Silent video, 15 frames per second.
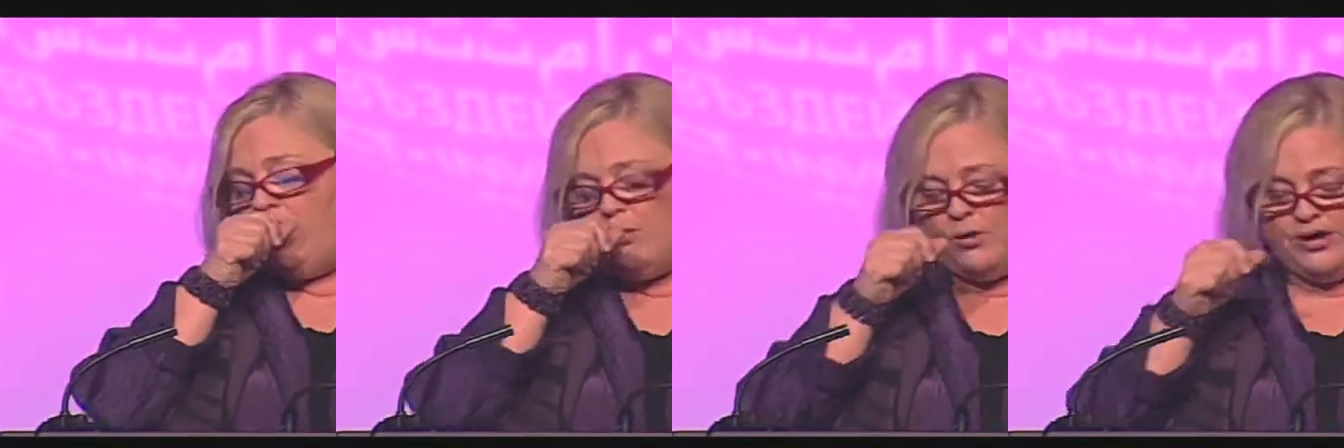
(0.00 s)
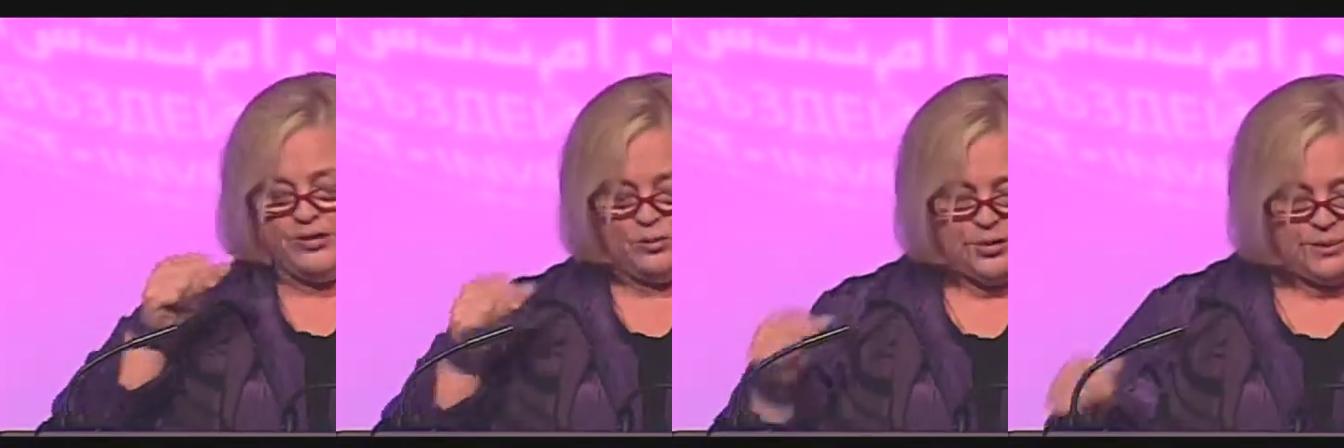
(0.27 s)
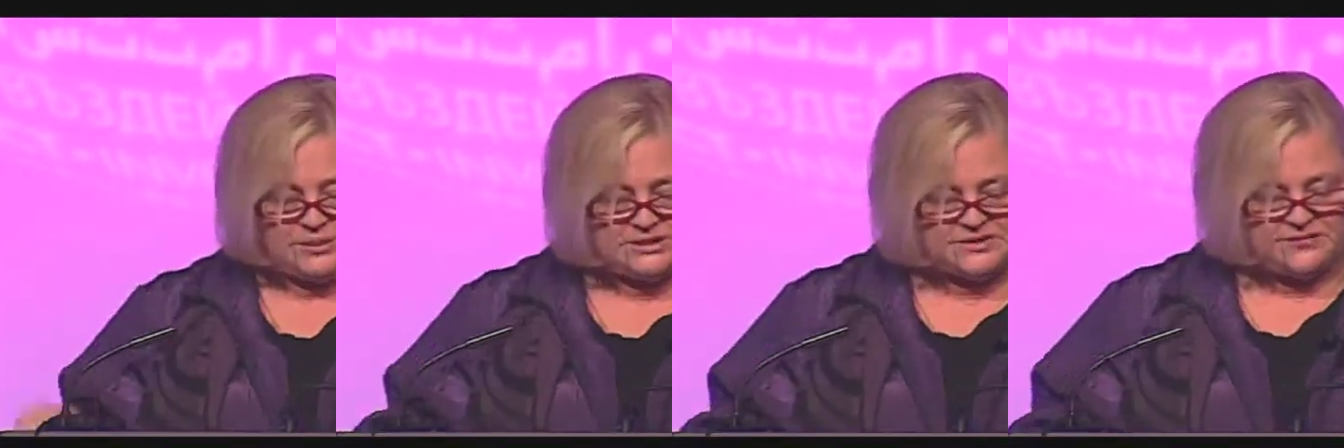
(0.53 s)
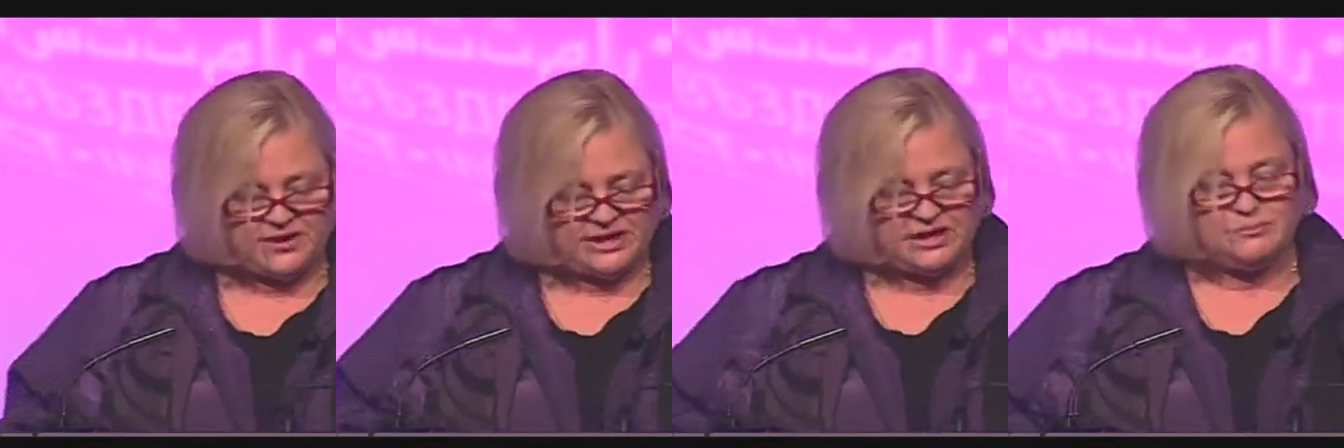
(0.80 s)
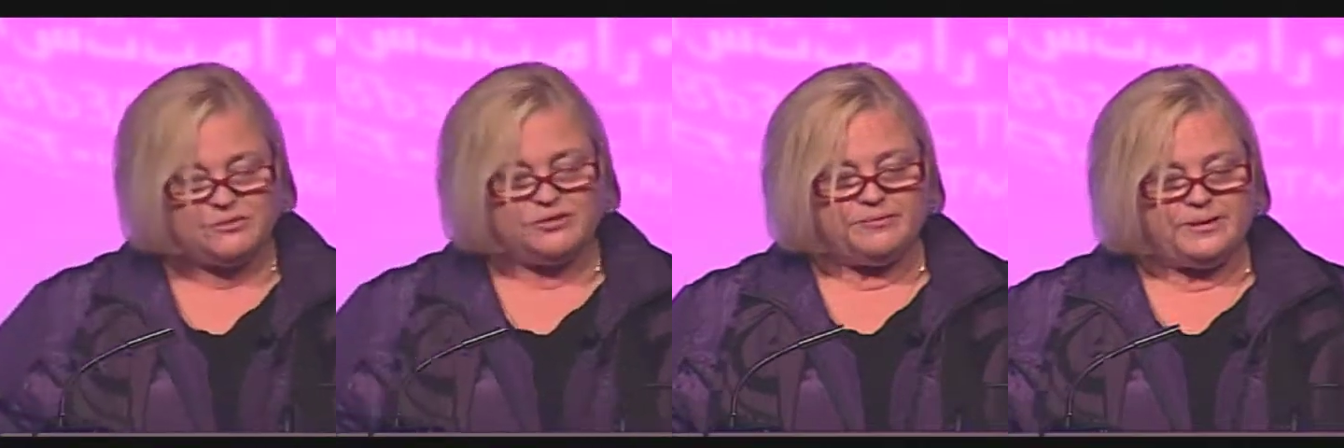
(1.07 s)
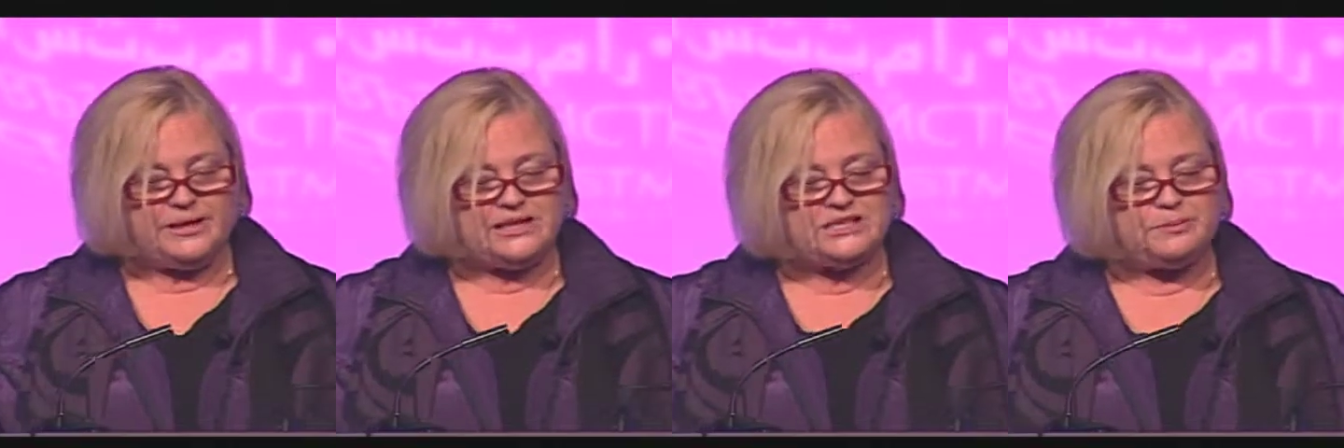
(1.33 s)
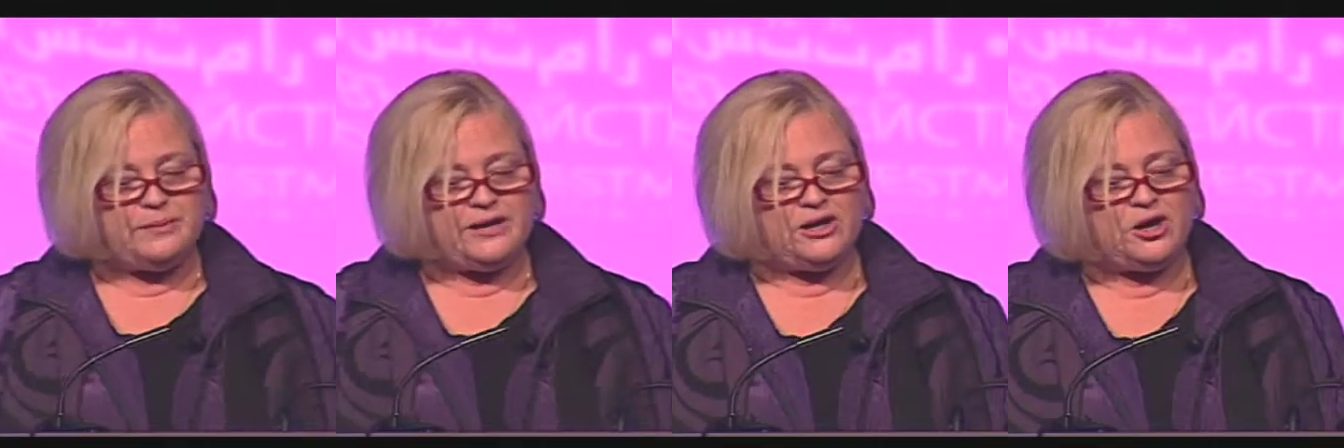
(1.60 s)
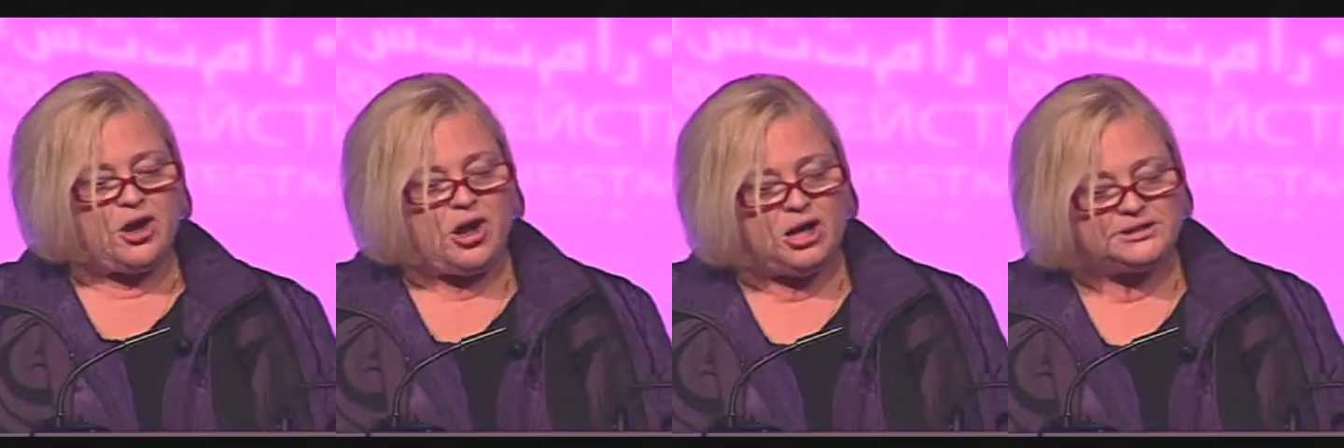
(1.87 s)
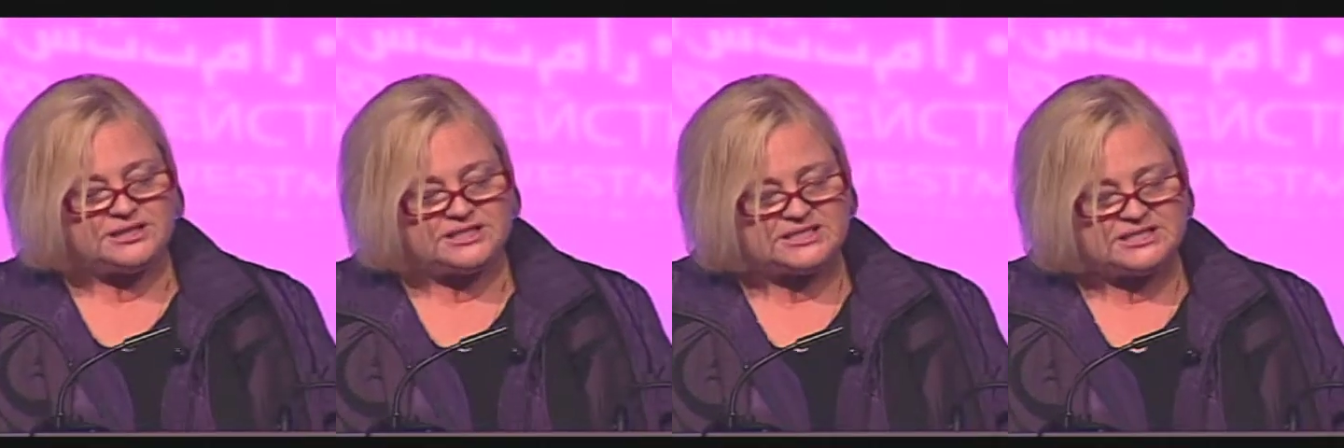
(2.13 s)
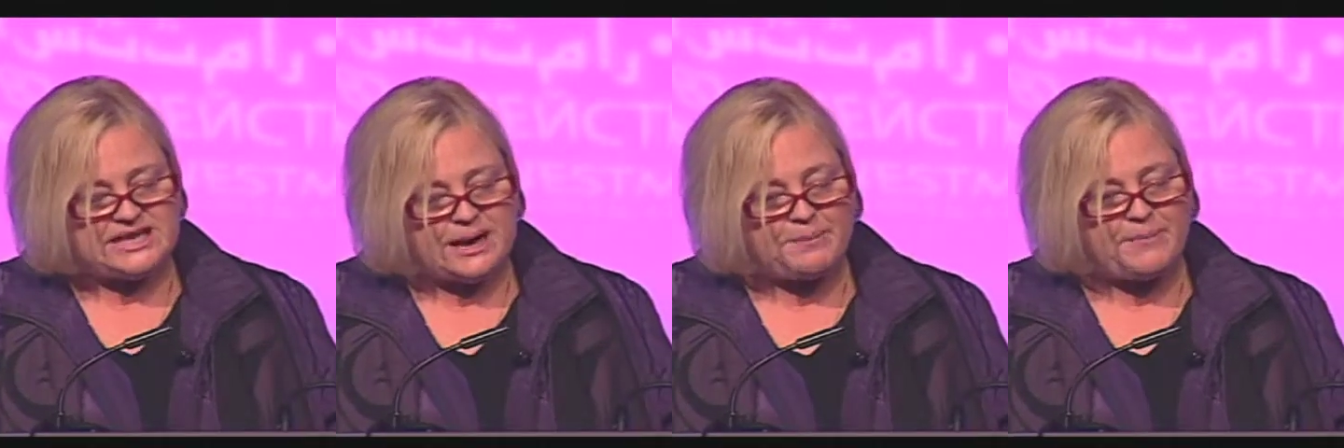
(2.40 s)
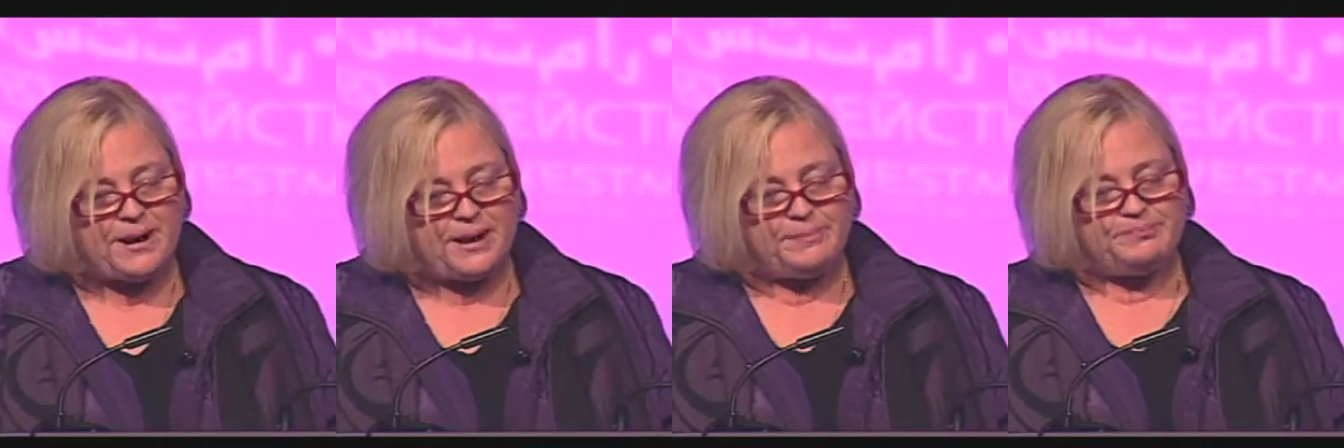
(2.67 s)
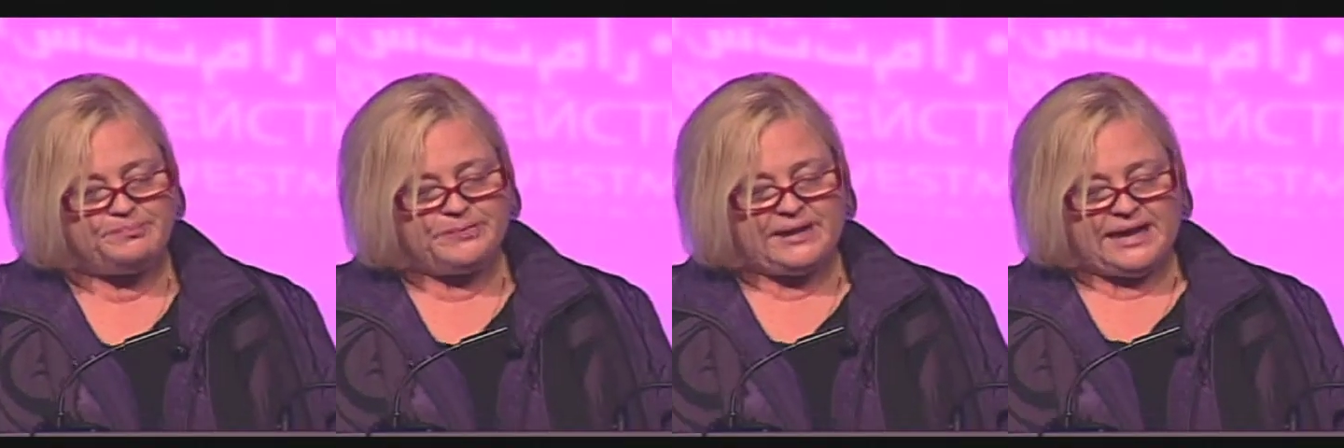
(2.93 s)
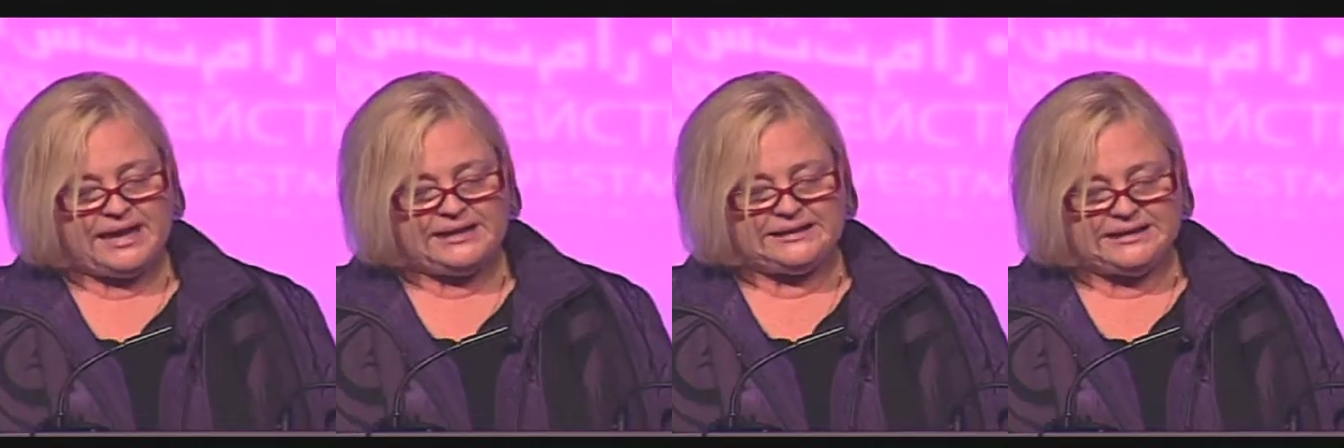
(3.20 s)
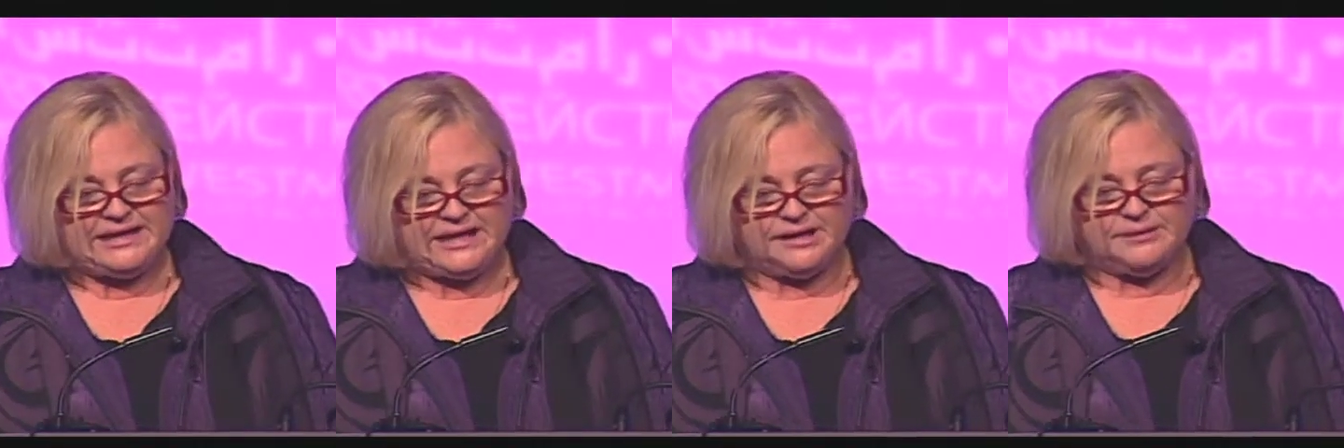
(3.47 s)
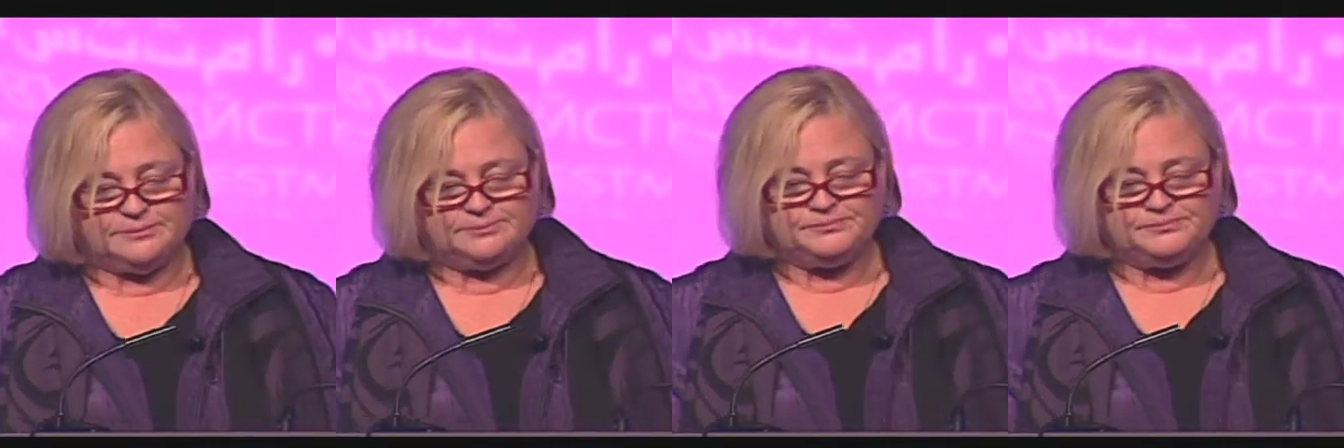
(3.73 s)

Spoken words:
where the women's funding movement is being called to step up and lead.